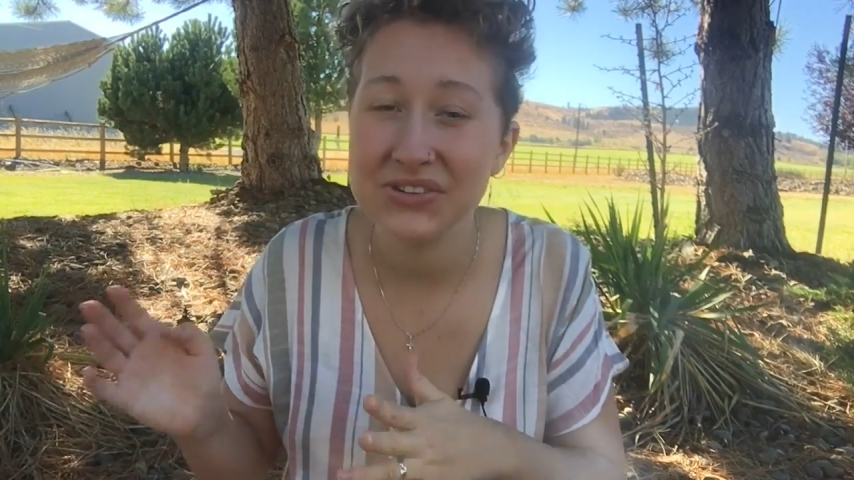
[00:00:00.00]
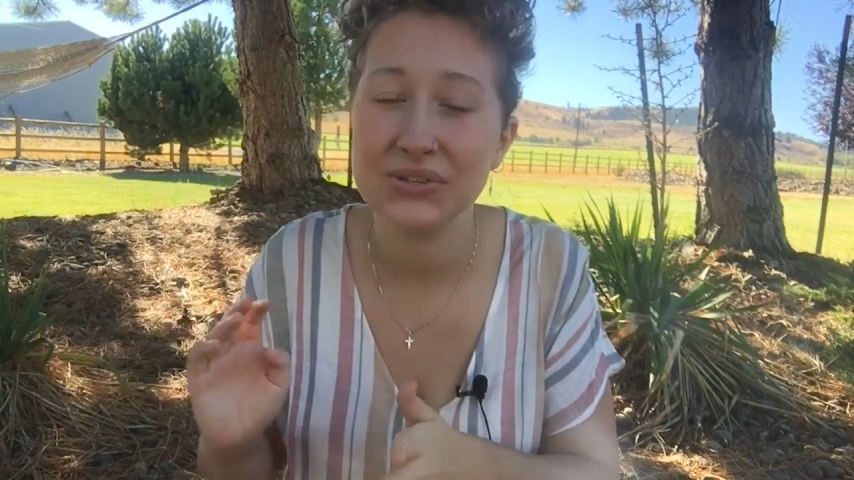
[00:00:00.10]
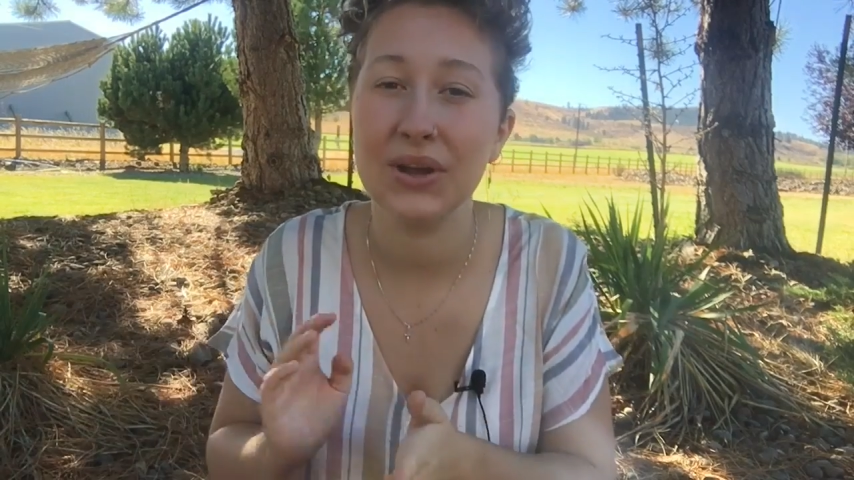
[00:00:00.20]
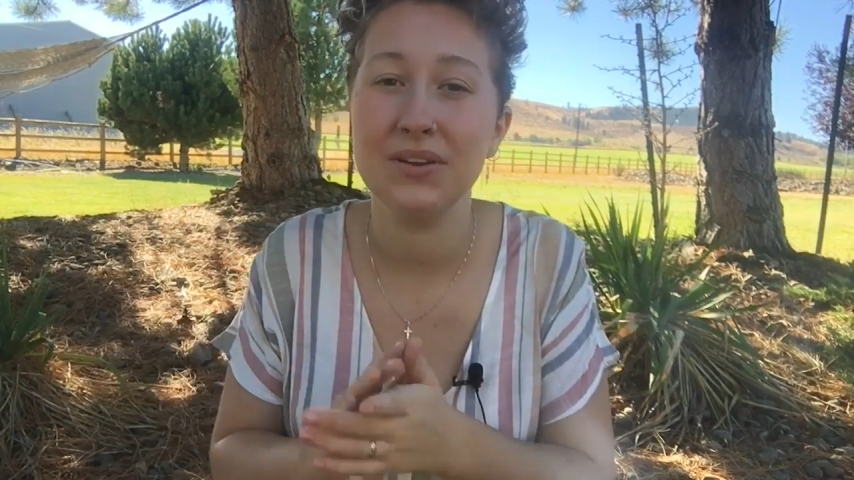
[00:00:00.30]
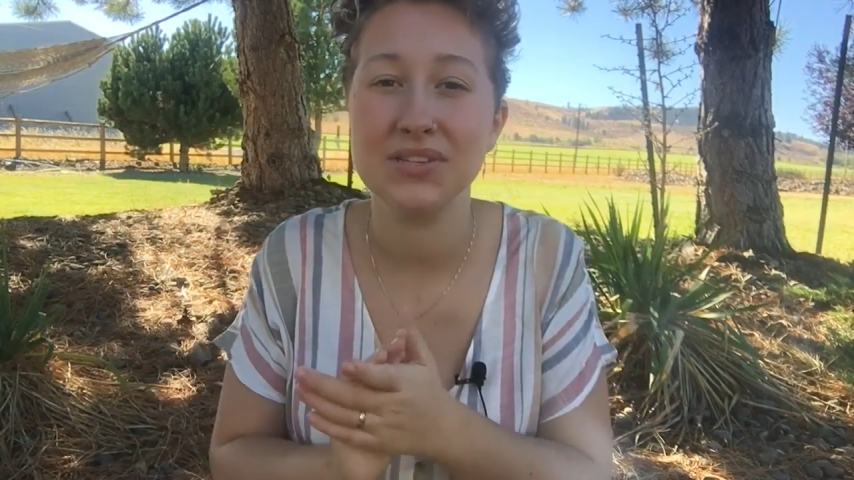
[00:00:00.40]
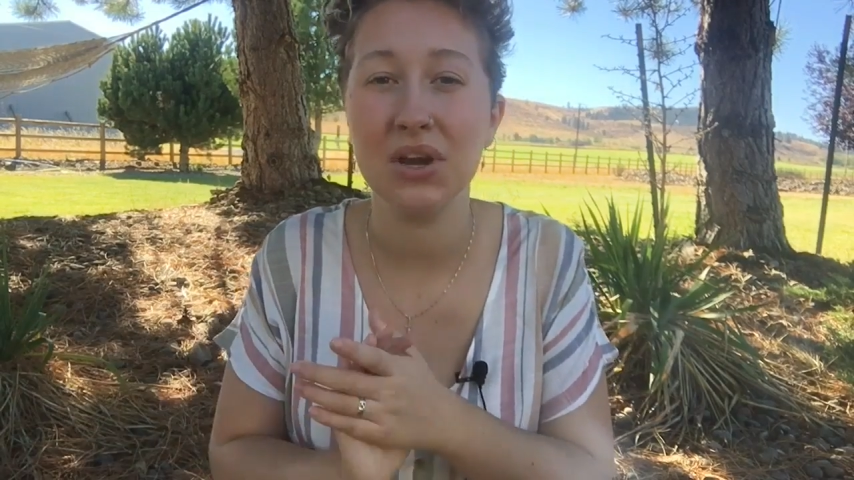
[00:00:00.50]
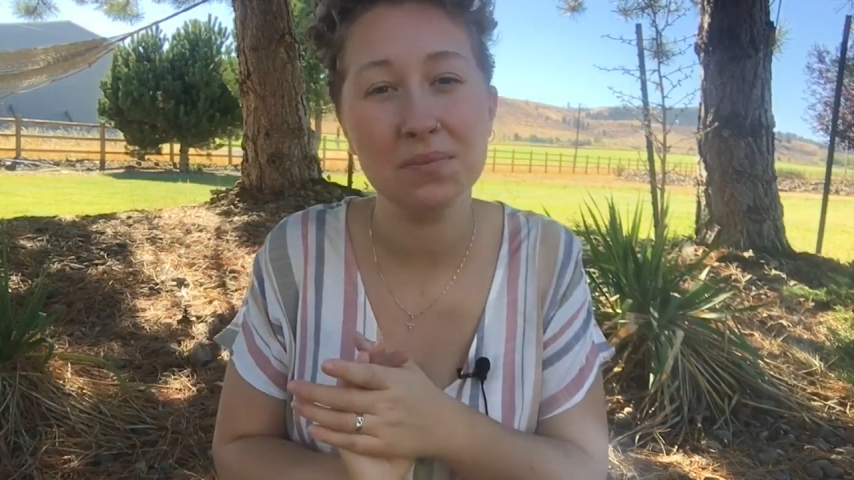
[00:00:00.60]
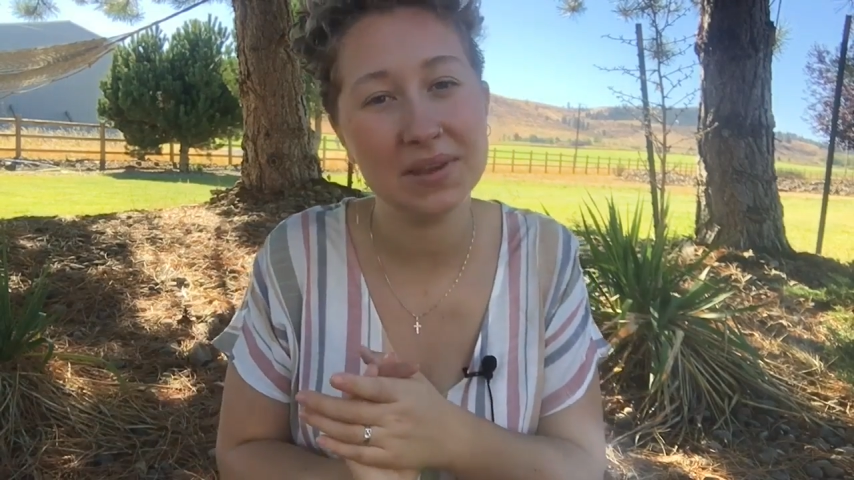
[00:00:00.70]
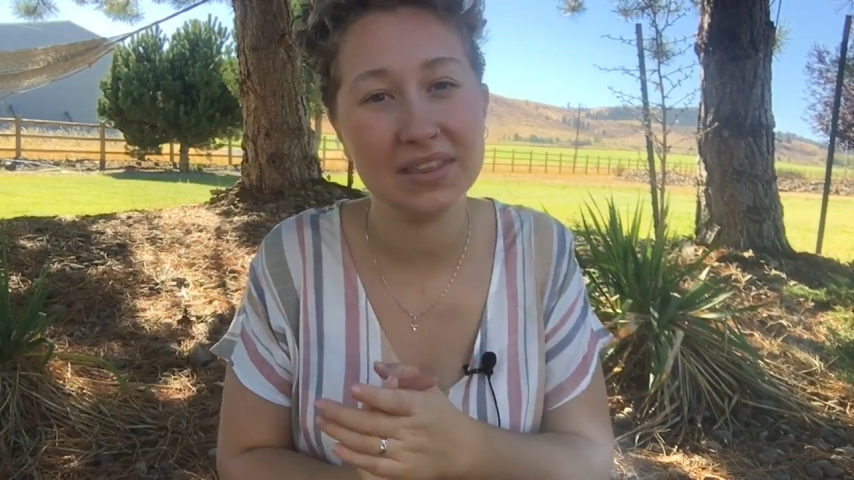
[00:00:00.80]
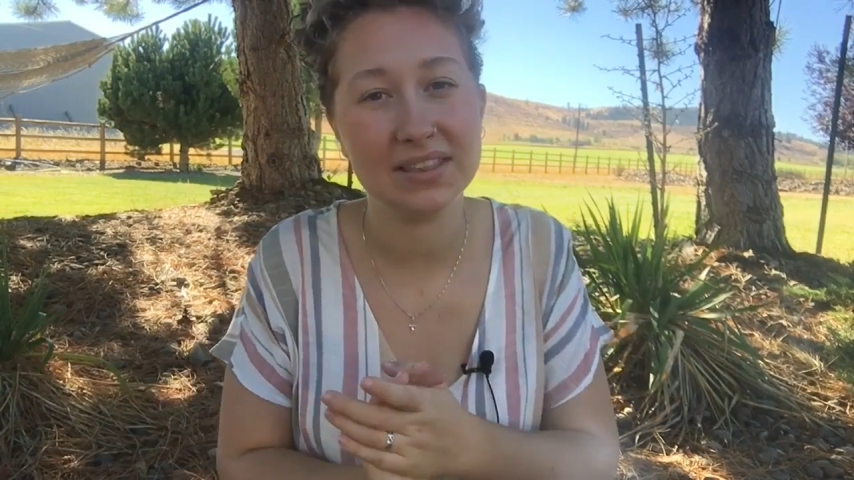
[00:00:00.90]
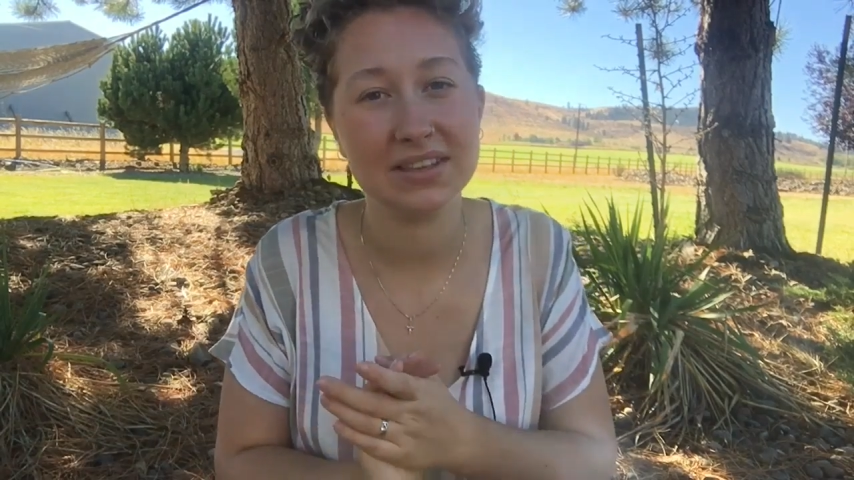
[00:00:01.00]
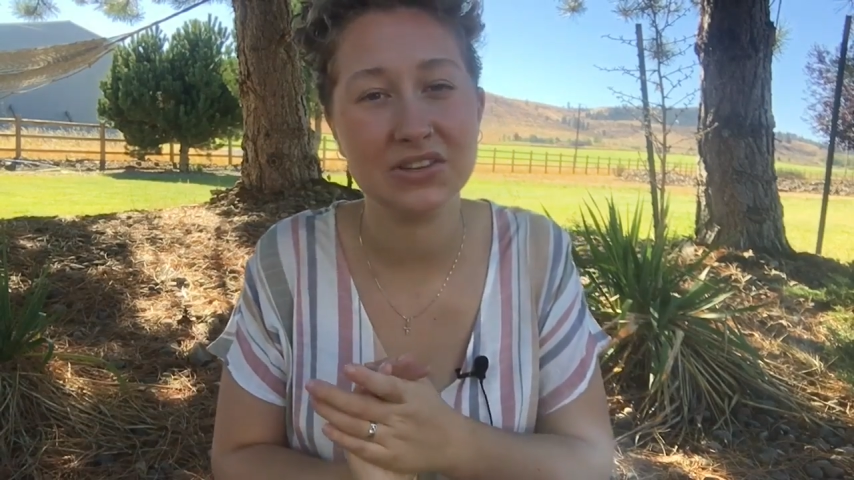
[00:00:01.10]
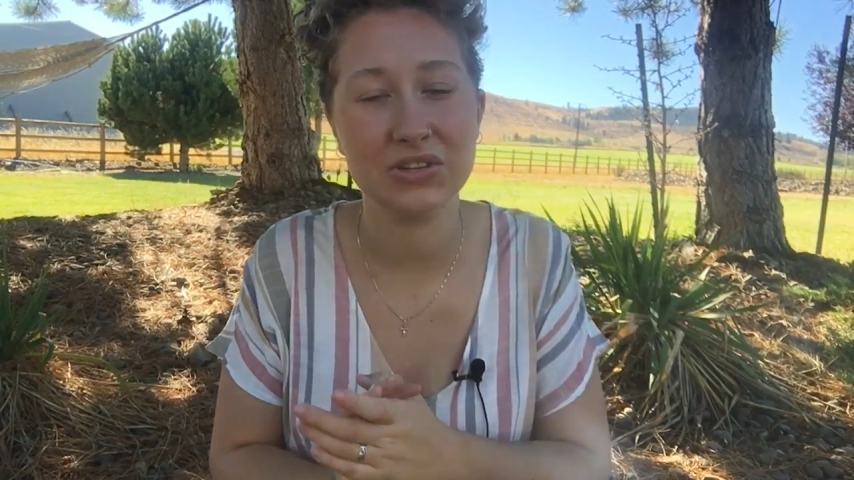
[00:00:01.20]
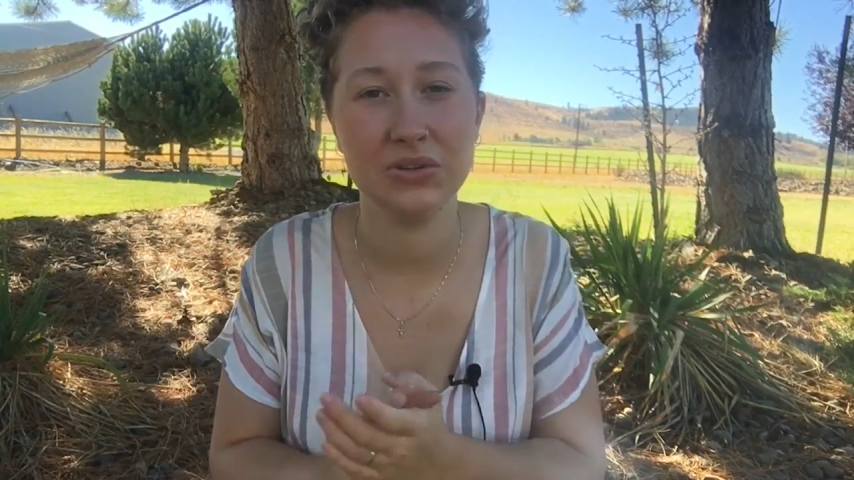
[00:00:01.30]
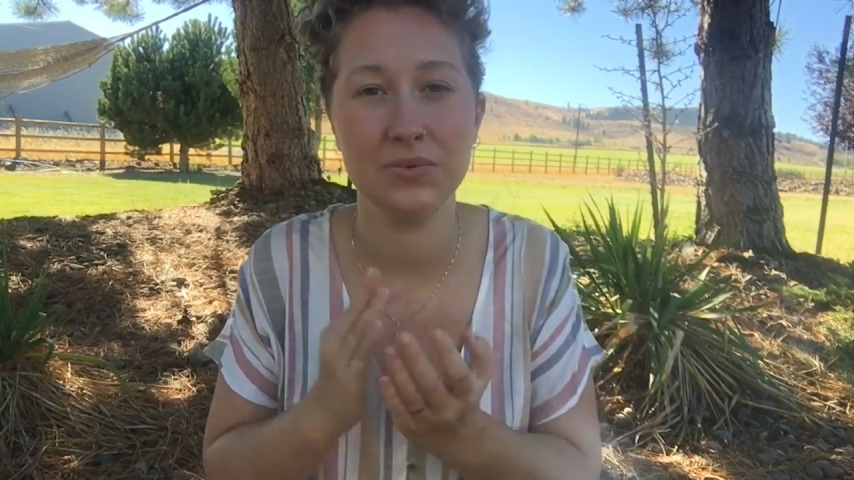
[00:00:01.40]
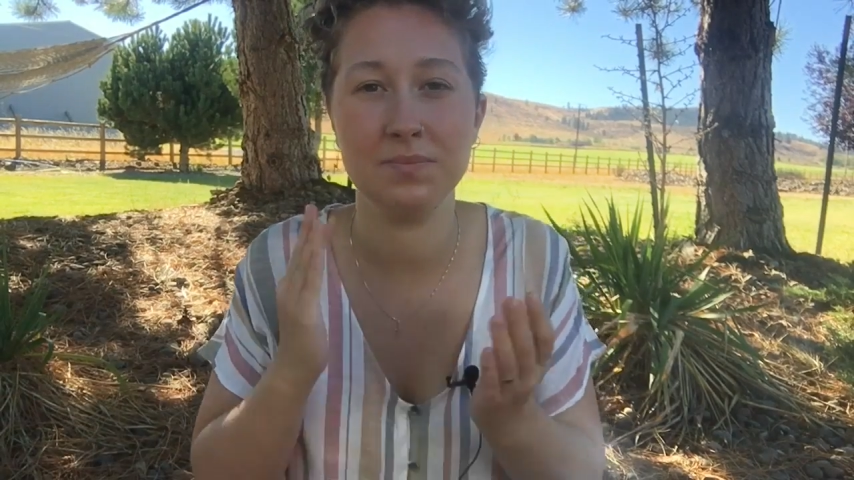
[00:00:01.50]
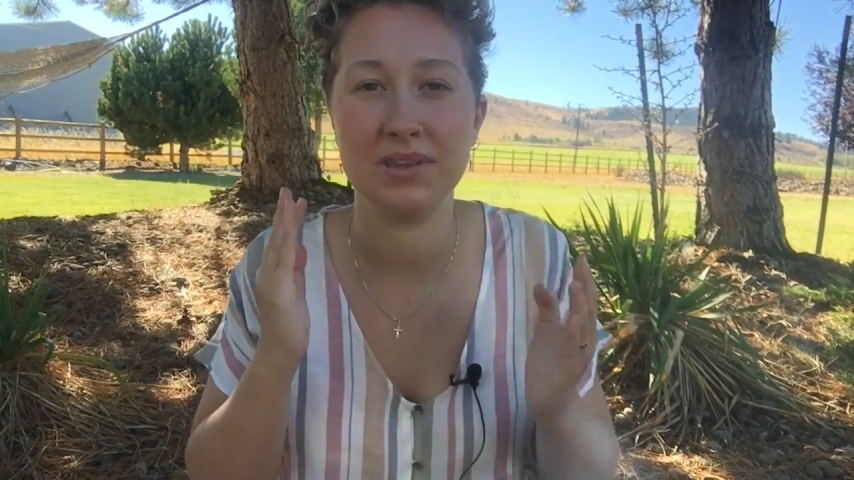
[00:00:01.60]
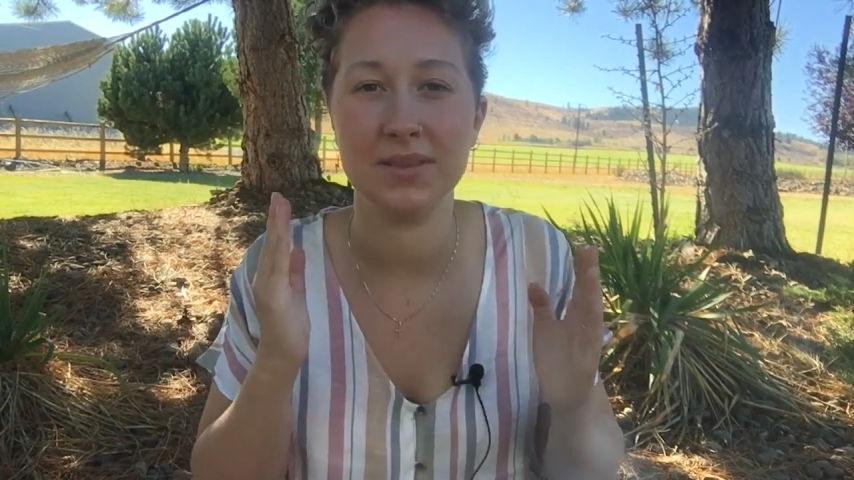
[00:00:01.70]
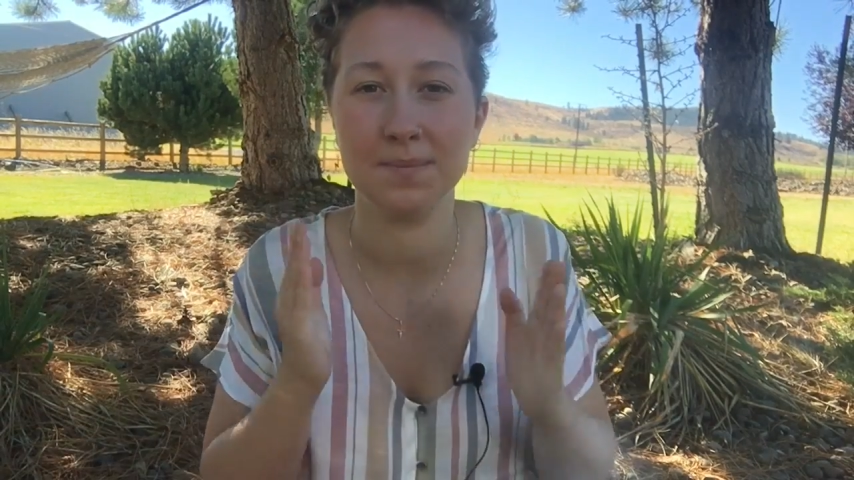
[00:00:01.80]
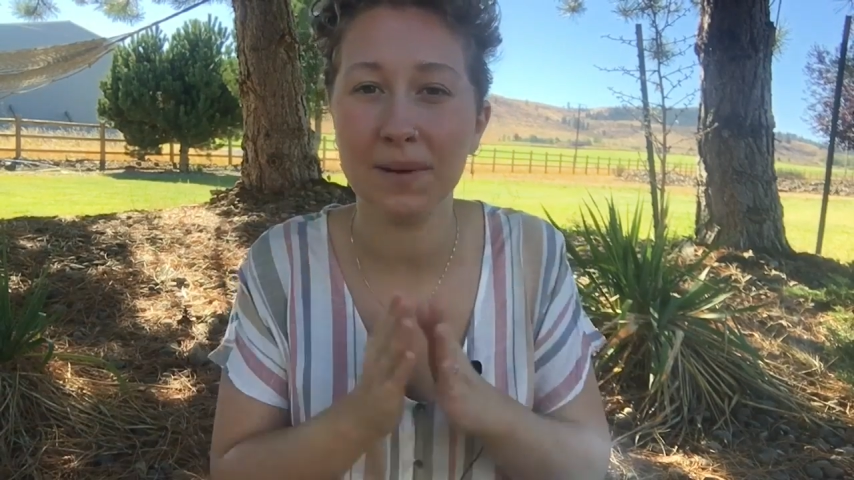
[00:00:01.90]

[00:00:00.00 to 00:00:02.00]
so I was hoping that this shoe would be the